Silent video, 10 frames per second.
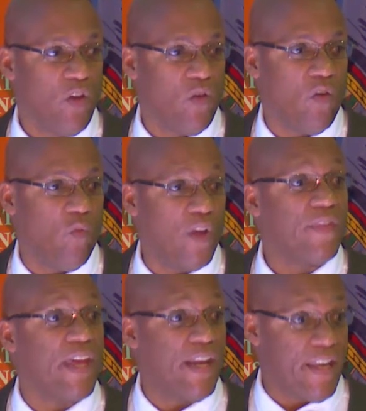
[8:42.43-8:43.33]
on what
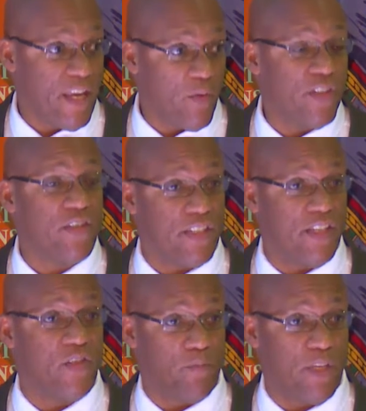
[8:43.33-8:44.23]
that adherence
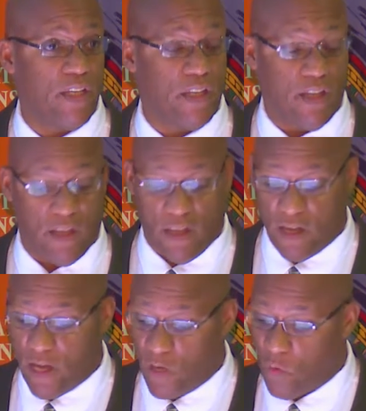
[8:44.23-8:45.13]
needs to be
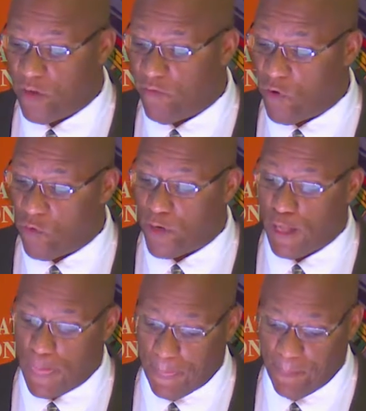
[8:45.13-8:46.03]
going forward.
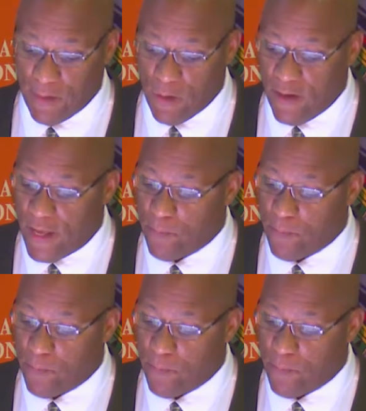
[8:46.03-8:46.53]
And